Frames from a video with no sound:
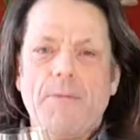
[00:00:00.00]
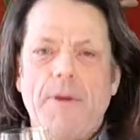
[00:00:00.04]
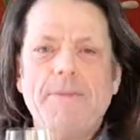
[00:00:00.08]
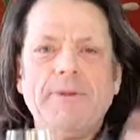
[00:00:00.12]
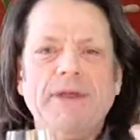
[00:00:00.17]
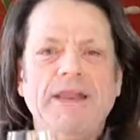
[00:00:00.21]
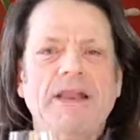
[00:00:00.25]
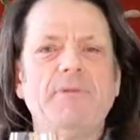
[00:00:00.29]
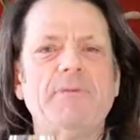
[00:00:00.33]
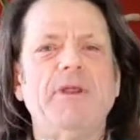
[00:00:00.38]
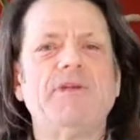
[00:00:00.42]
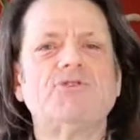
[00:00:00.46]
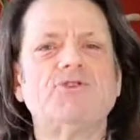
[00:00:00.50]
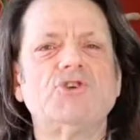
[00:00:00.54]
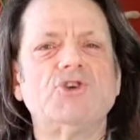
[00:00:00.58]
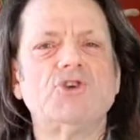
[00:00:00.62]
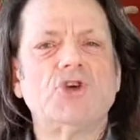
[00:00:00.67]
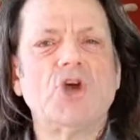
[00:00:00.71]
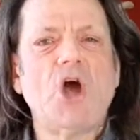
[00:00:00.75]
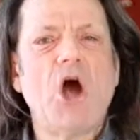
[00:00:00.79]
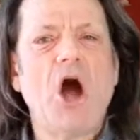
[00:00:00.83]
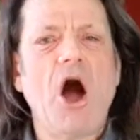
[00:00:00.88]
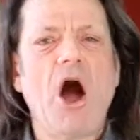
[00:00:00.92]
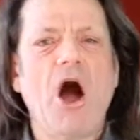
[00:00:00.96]
maybe a little bit of
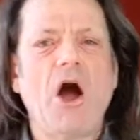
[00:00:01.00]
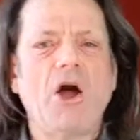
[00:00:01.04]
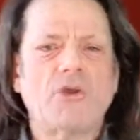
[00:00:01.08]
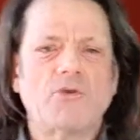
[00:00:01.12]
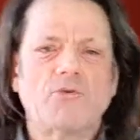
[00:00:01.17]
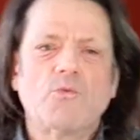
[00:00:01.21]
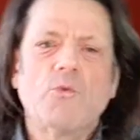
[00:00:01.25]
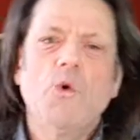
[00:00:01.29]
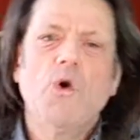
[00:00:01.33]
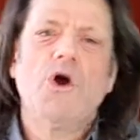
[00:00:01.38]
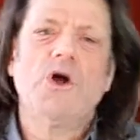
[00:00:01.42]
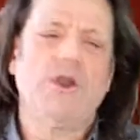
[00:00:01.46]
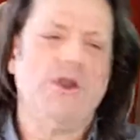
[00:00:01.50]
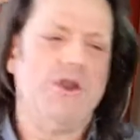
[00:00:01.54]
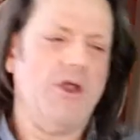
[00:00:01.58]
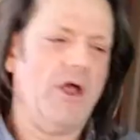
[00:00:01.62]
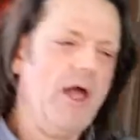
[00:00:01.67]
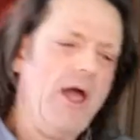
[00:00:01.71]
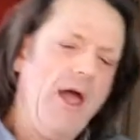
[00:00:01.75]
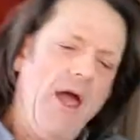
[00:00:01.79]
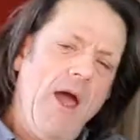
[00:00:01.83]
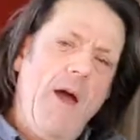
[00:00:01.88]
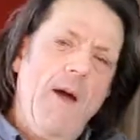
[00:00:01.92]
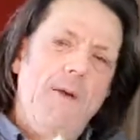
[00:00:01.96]
charred
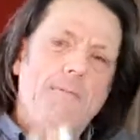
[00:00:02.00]
wood,